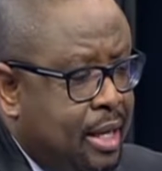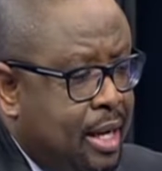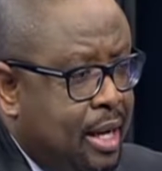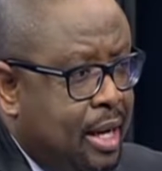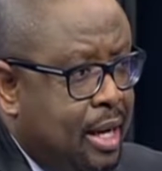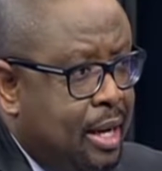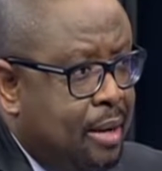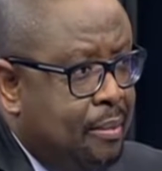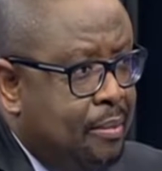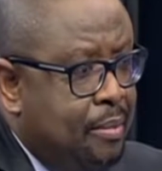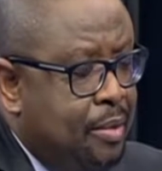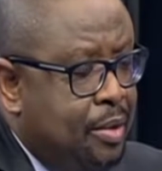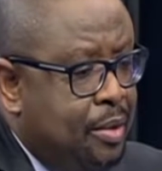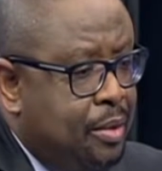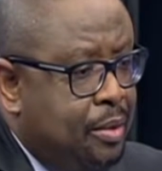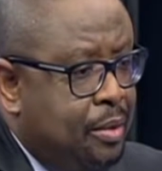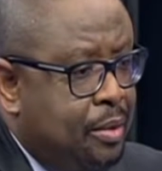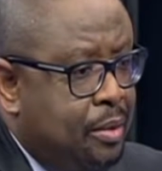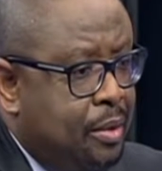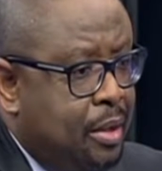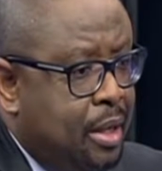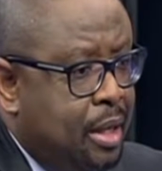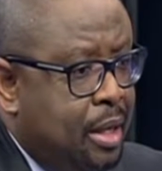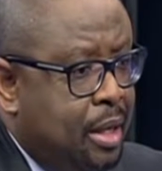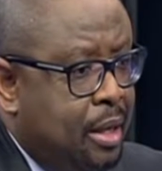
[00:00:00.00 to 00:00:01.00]
there
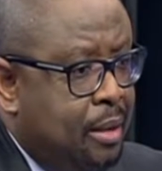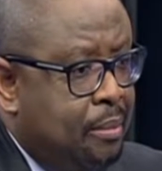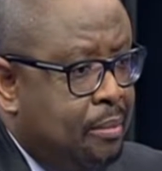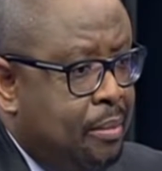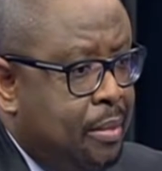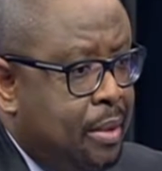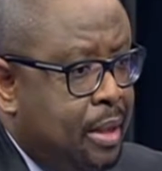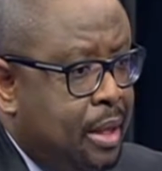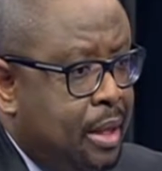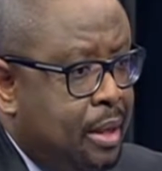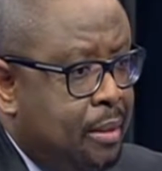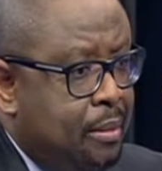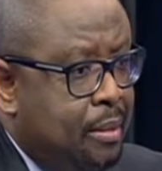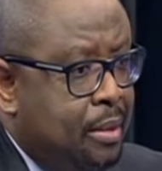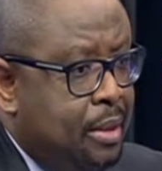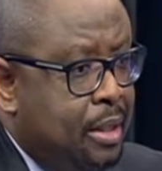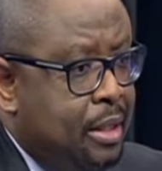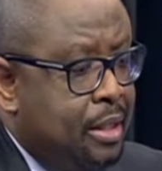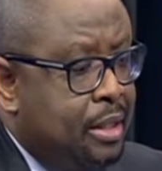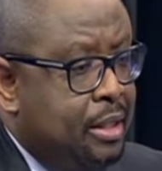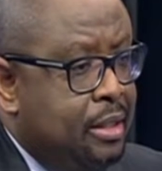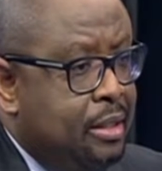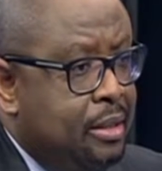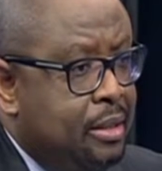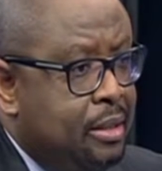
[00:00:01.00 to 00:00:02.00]

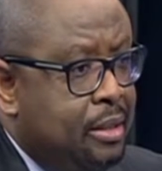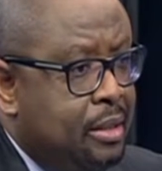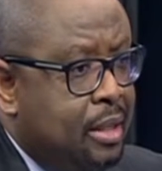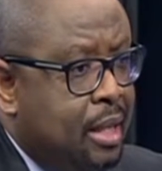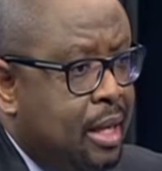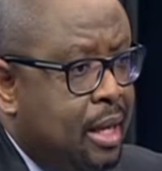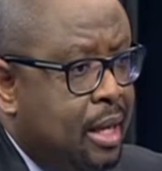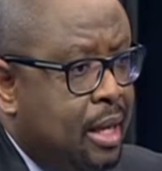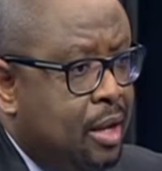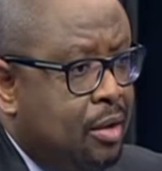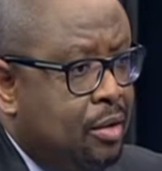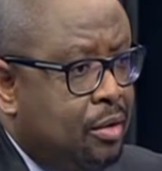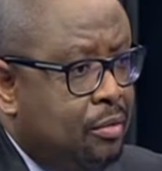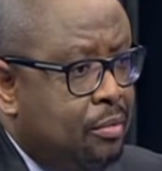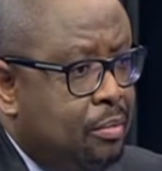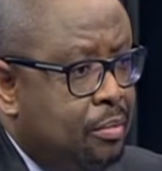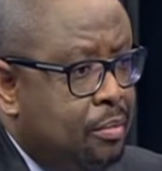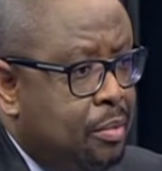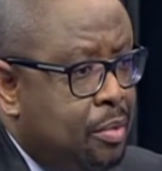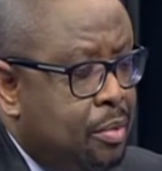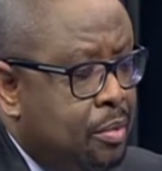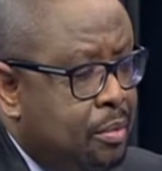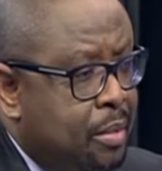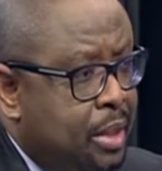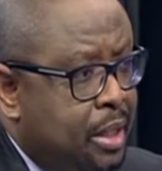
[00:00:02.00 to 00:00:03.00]
is a lot
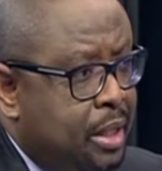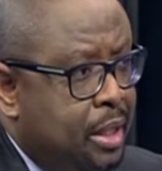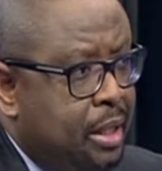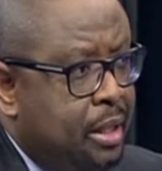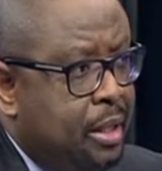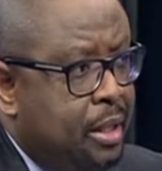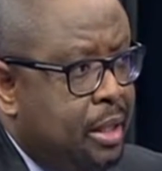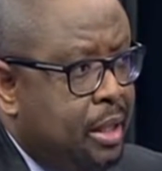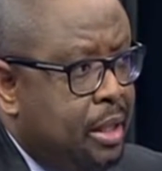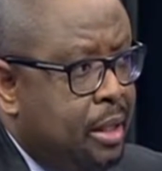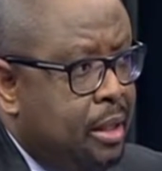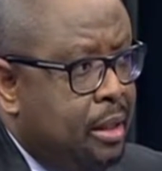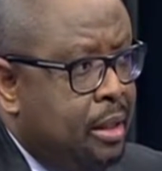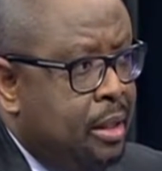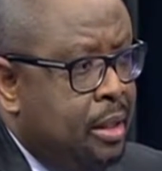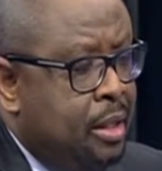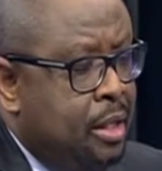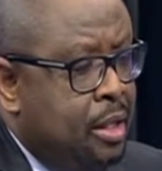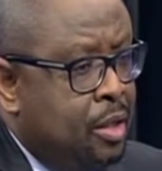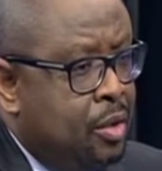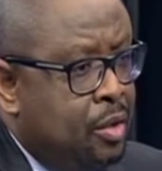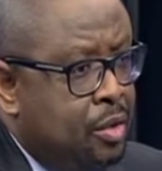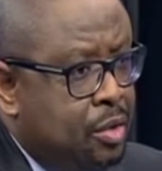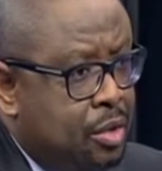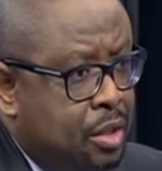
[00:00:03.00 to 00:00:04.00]
of booming in the
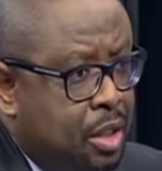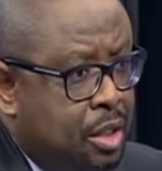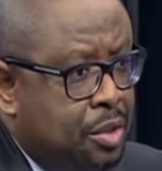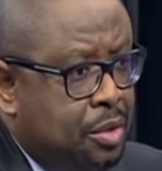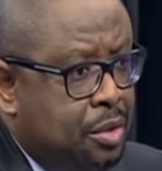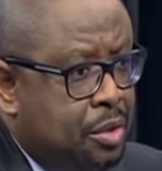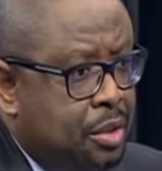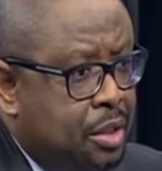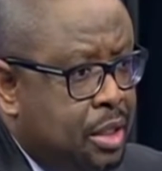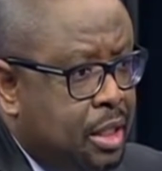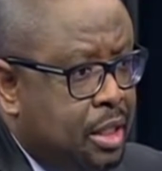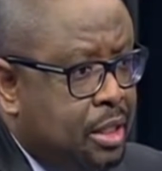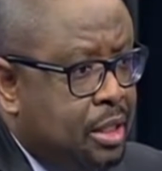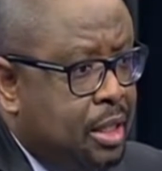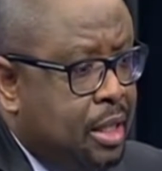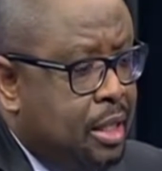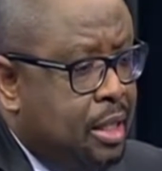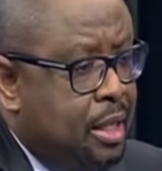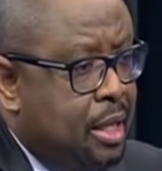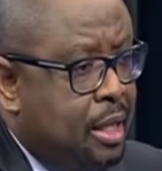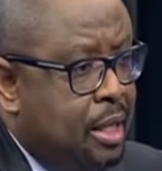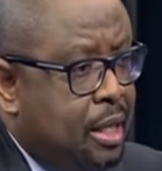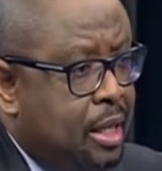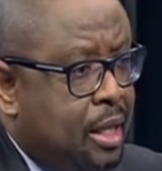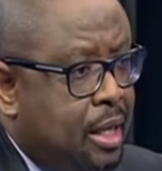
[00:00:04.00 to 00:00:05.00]
construction sector
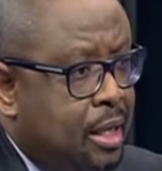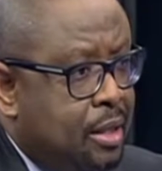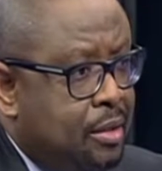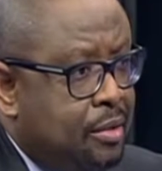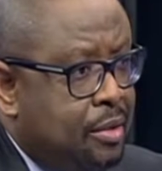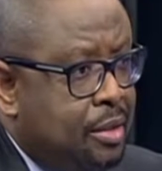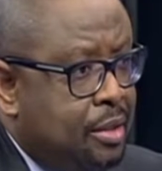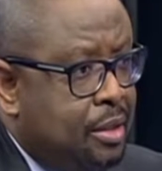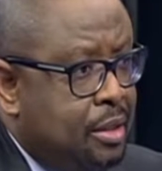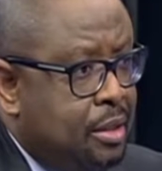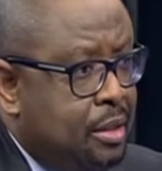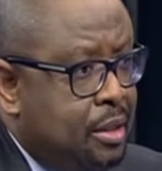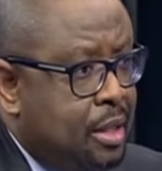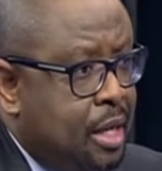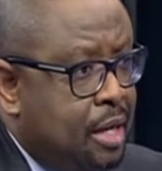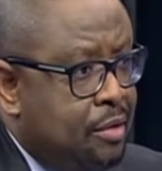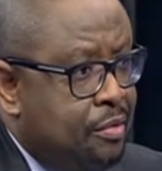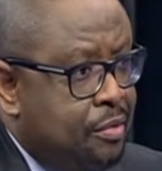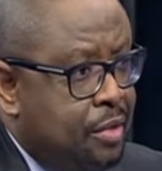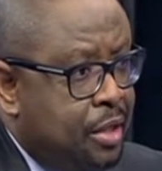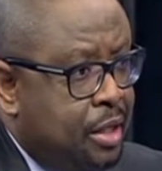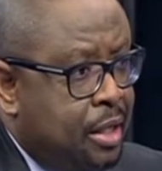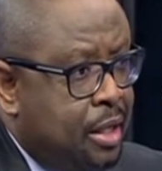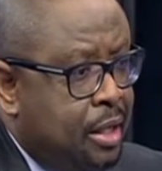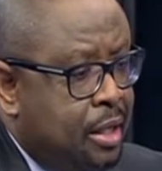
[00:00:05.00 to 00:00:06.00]
in other countries in
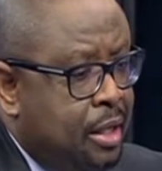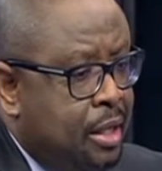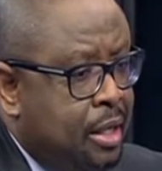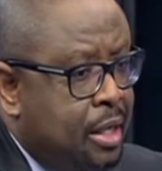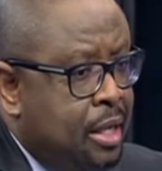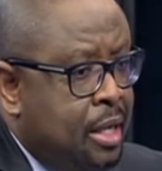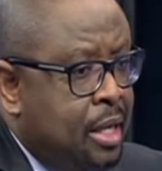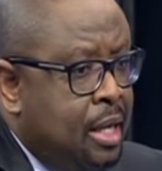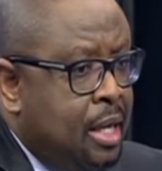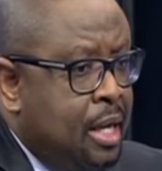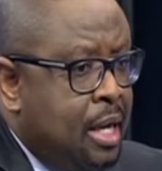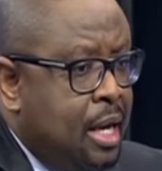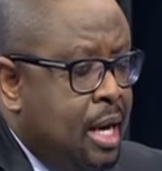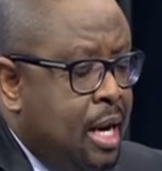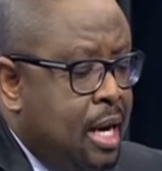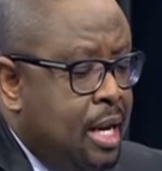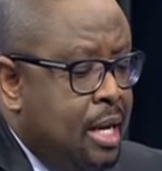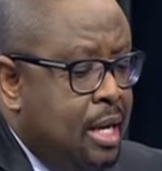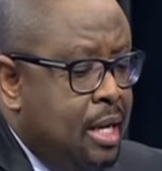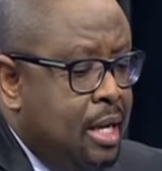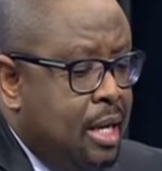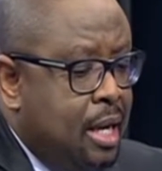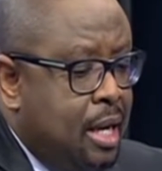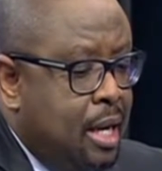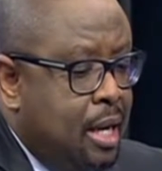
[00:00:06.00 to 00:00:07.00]
Africa,
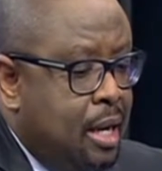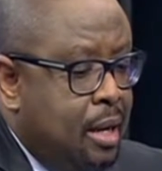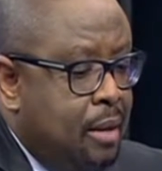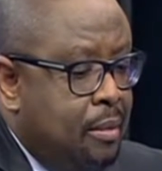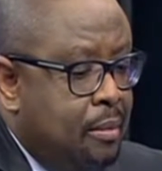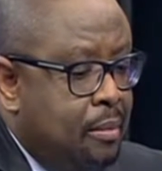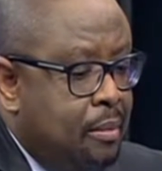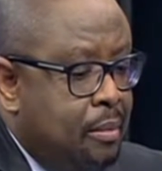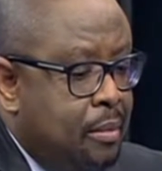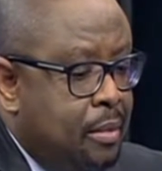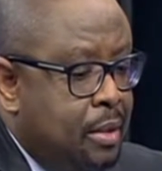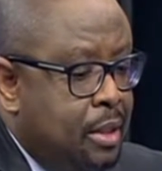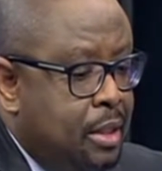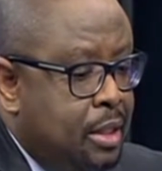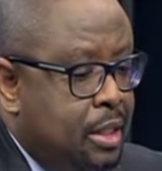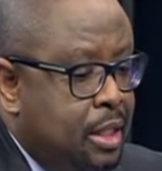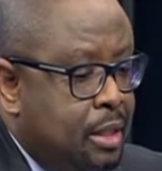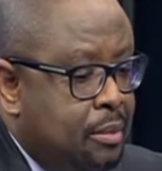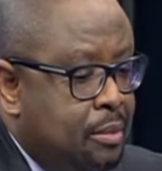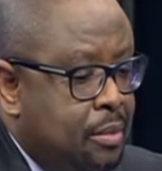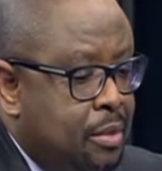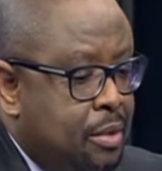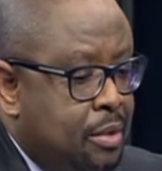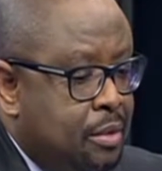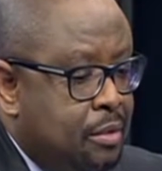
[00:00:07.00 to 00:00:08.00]
and in
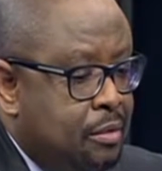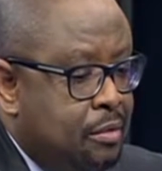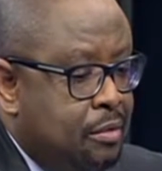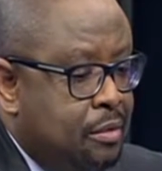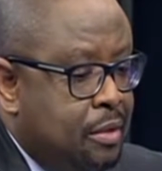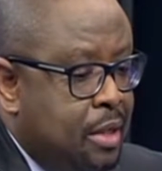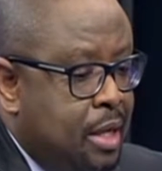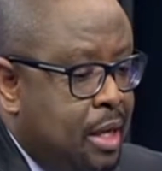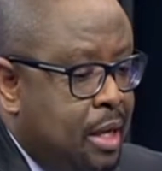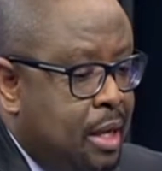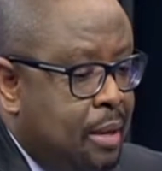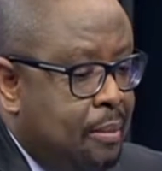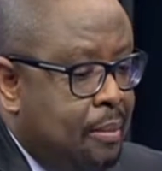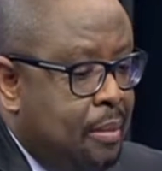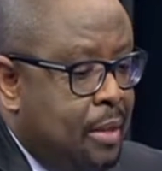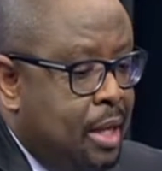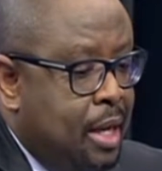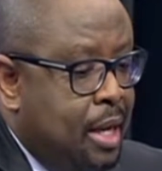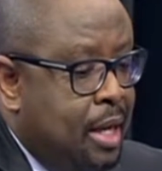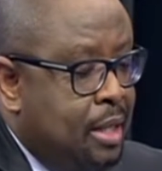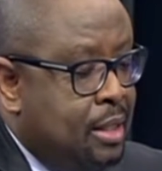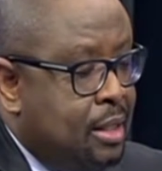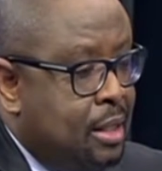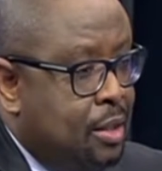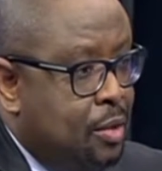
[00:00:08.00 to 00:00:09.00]
terms of
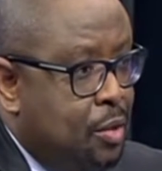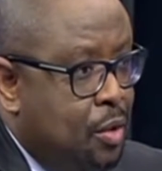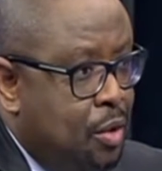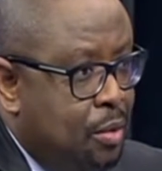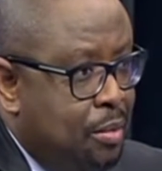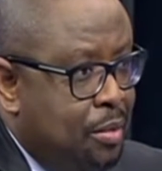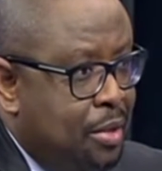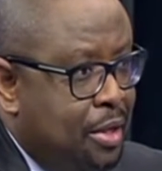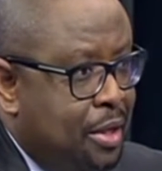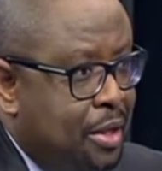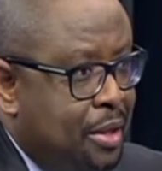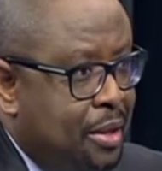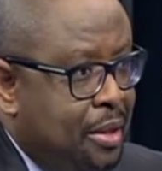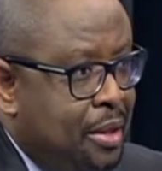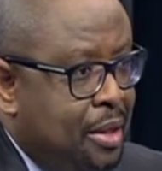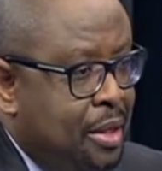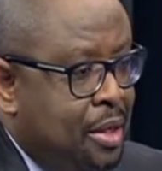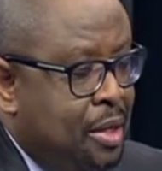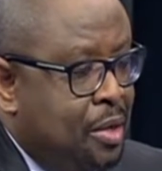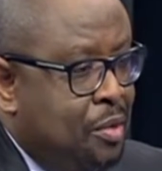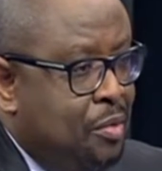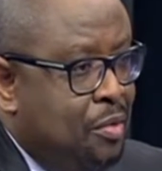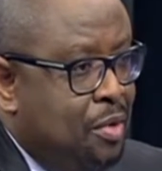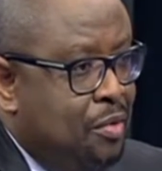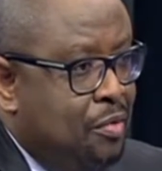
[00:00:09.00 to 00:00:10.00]
us at home here,
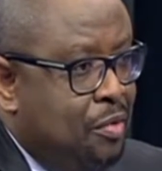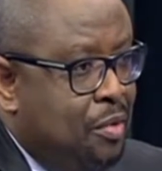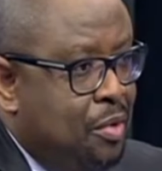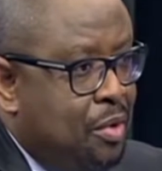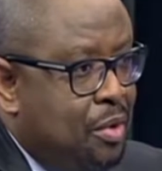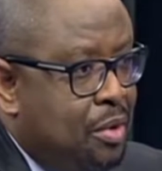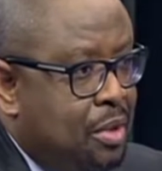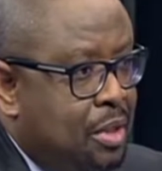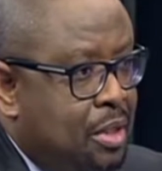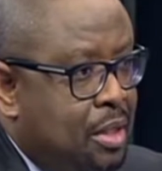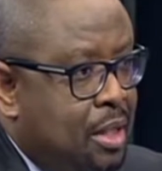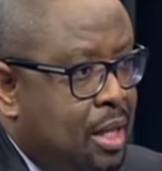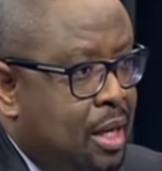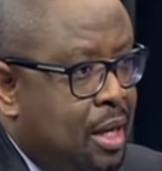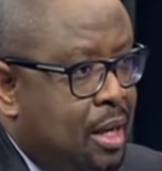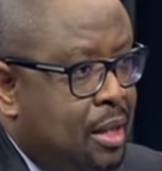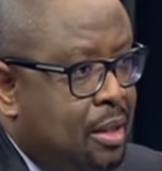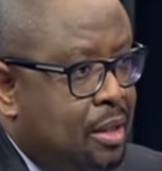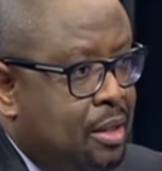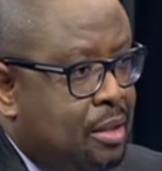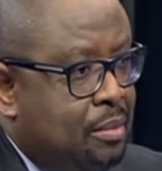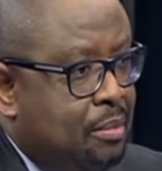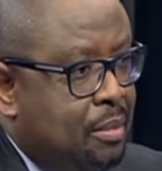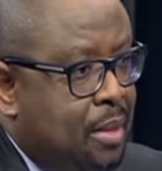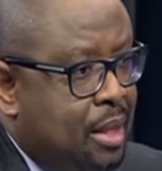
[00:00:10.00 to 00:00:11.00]
we've got
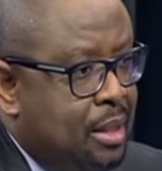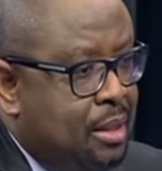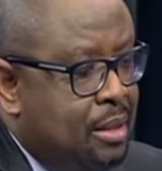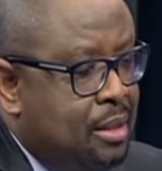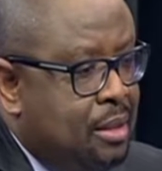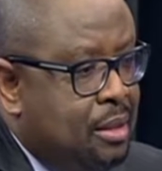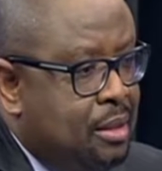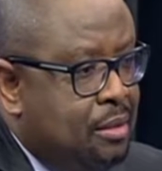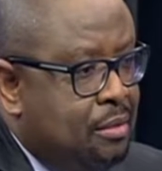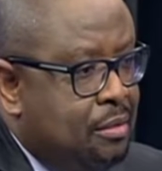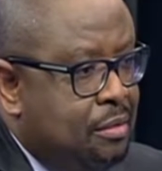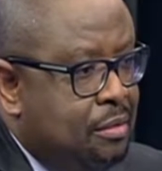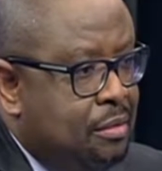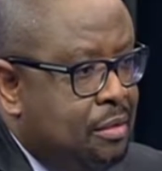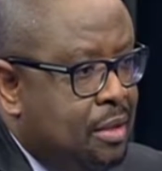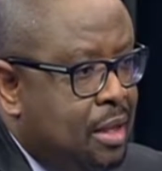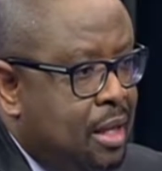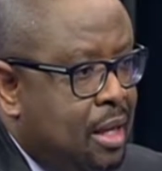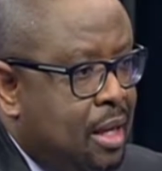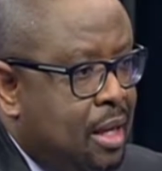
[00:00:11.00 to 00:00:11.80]
this massive